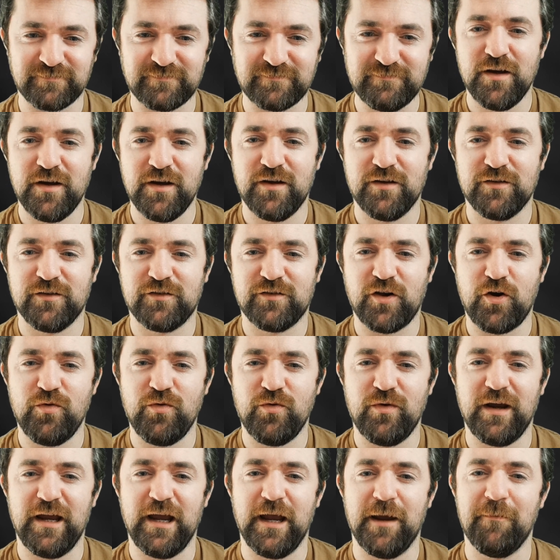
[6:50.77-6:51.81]
So
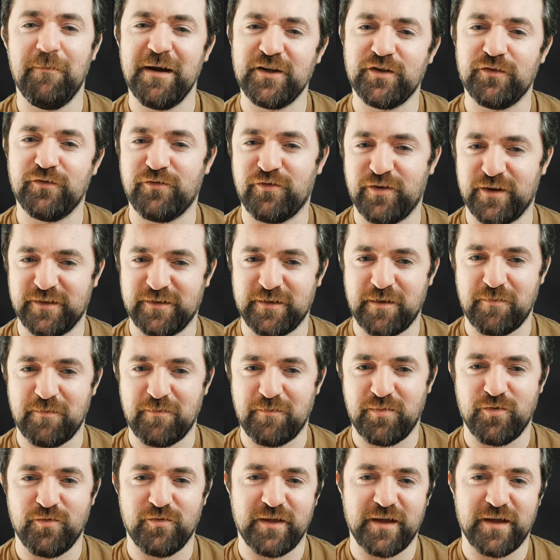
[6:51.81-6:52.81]
imagine, for example,